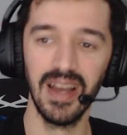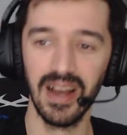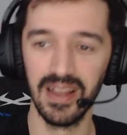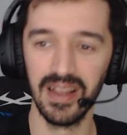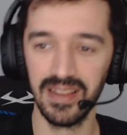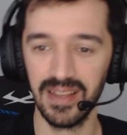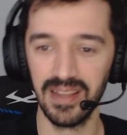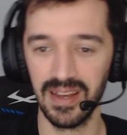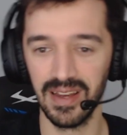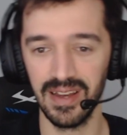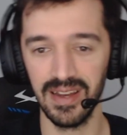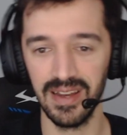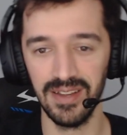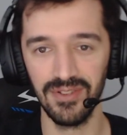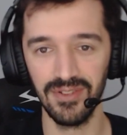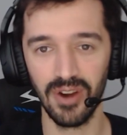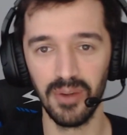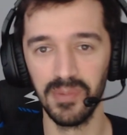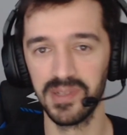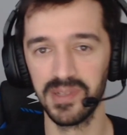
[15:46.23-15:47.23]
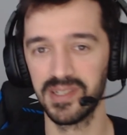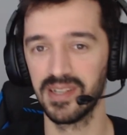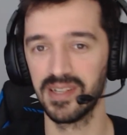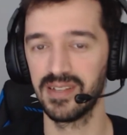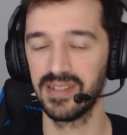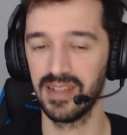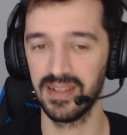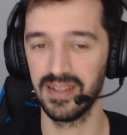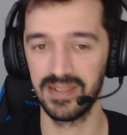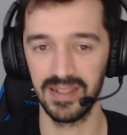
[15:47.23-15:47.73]
the enormous
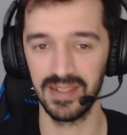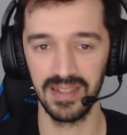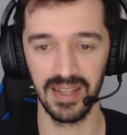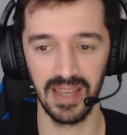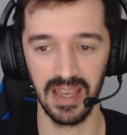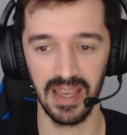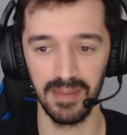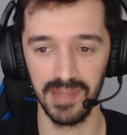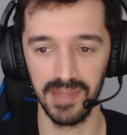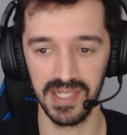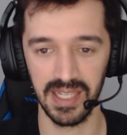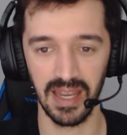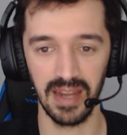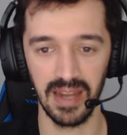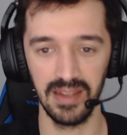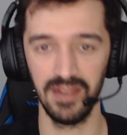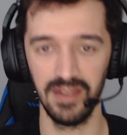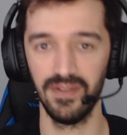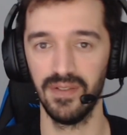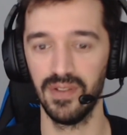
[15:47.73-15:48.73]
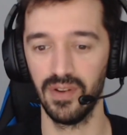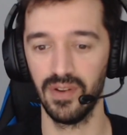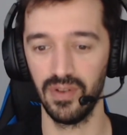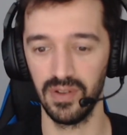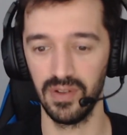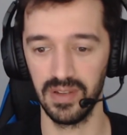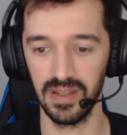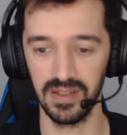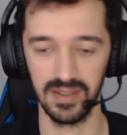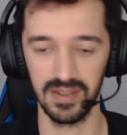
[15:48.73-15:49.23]
success that the game has had, even though
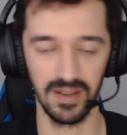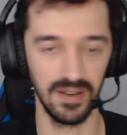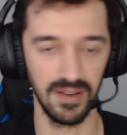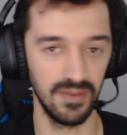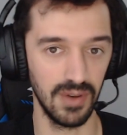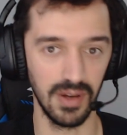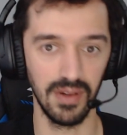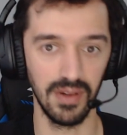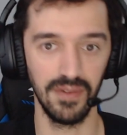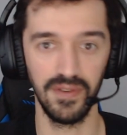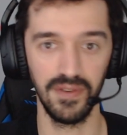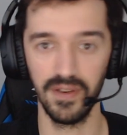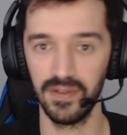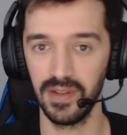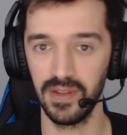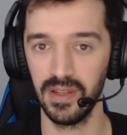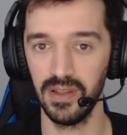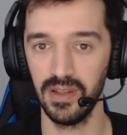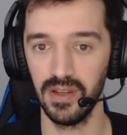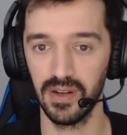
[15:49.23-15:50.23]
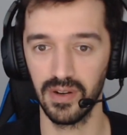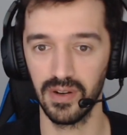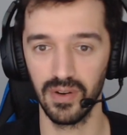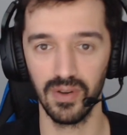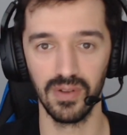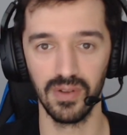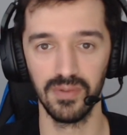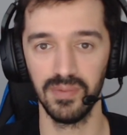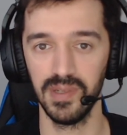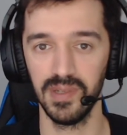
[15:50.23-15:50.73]
it is well, a
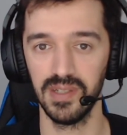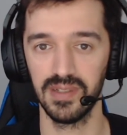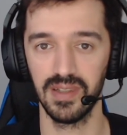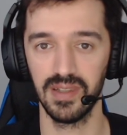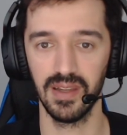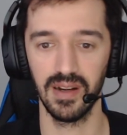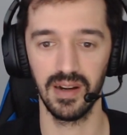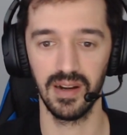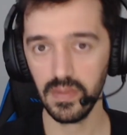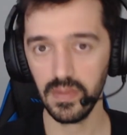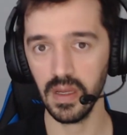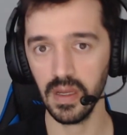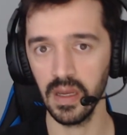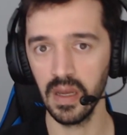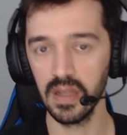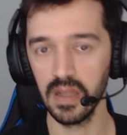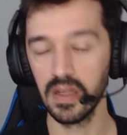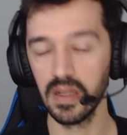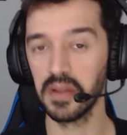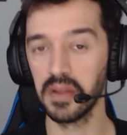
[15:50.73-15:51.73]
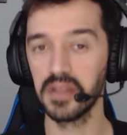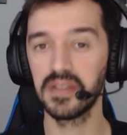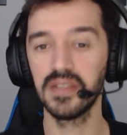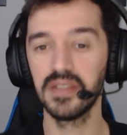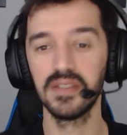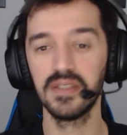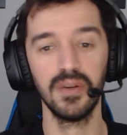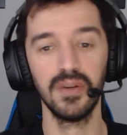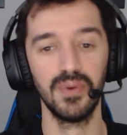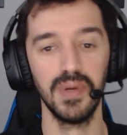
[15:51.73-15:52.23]
15-year-old piece there. Now, this
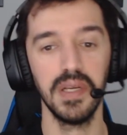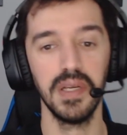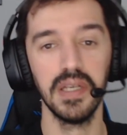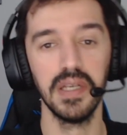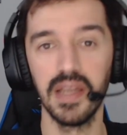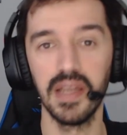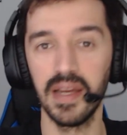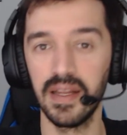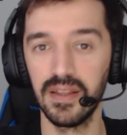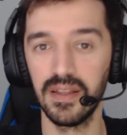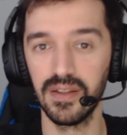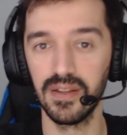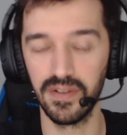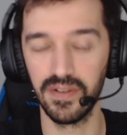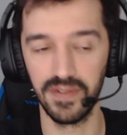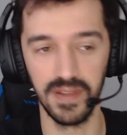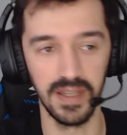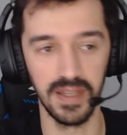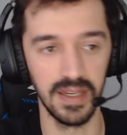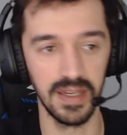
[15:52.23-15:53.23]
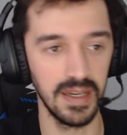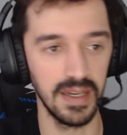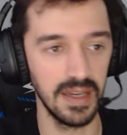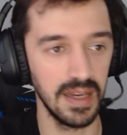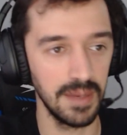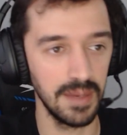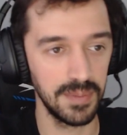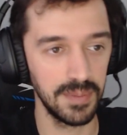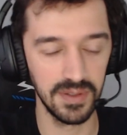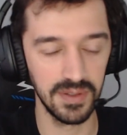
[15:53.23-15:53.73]
is the real end of the
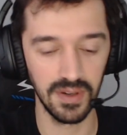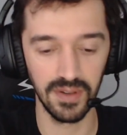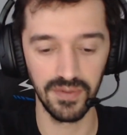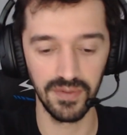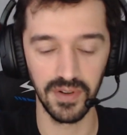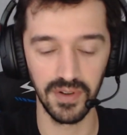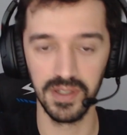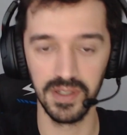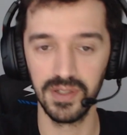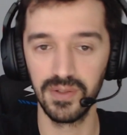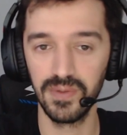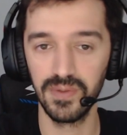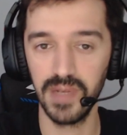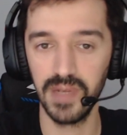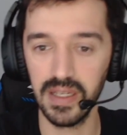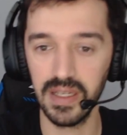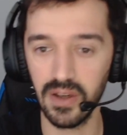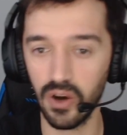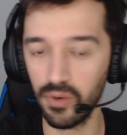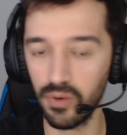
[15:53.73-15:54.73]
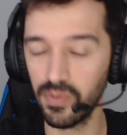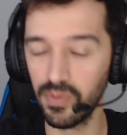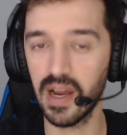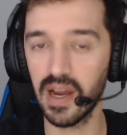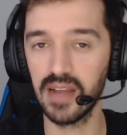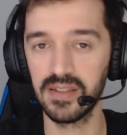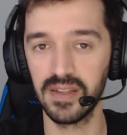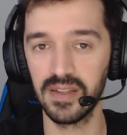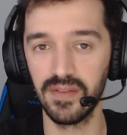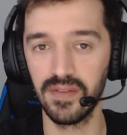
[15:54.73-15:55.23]
episode for this week. Hope you
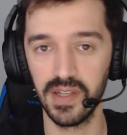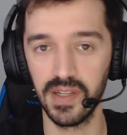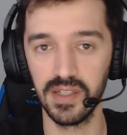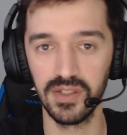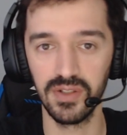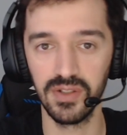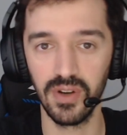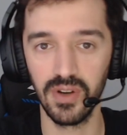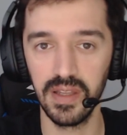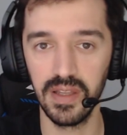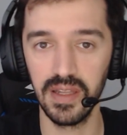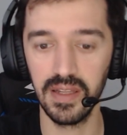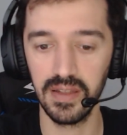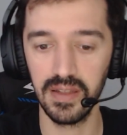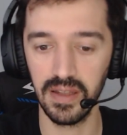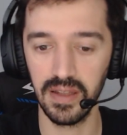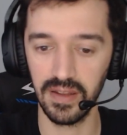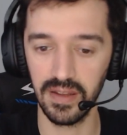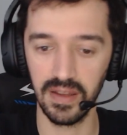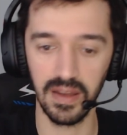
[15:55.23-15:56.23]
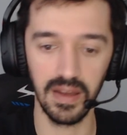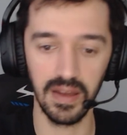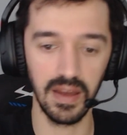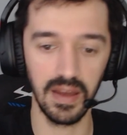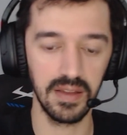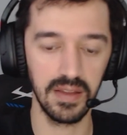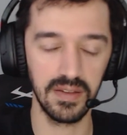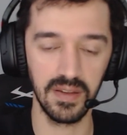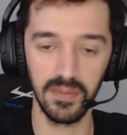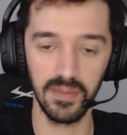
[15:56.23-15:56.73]
guys have enjoyed it and
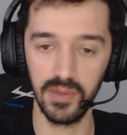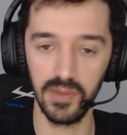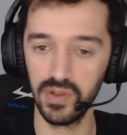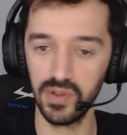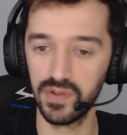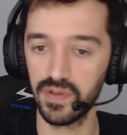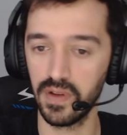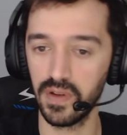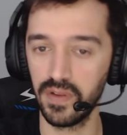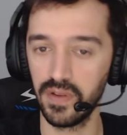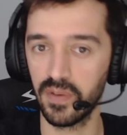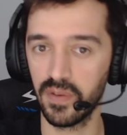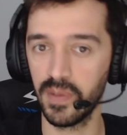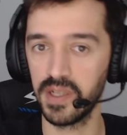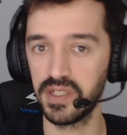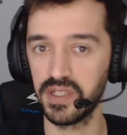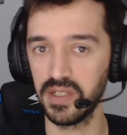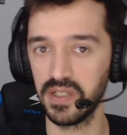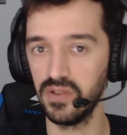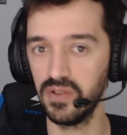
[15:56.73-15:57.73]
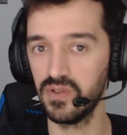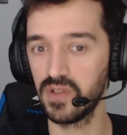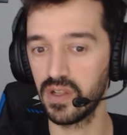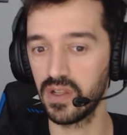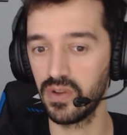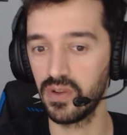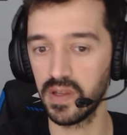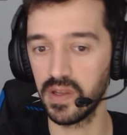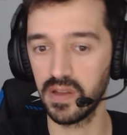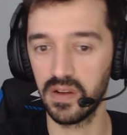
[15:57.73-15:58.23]
had some useful information and news
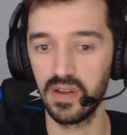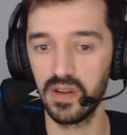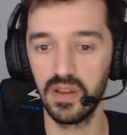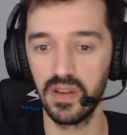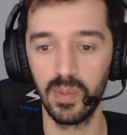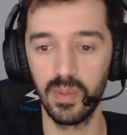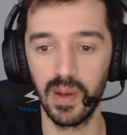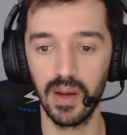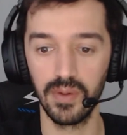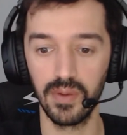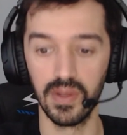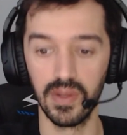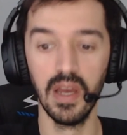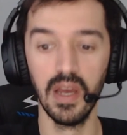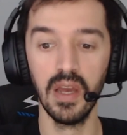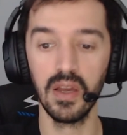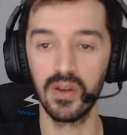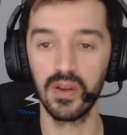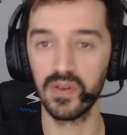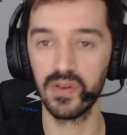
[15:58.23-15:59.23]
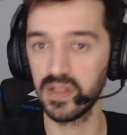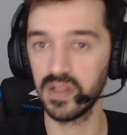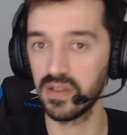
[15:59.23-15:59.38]
that you had learned about. Consider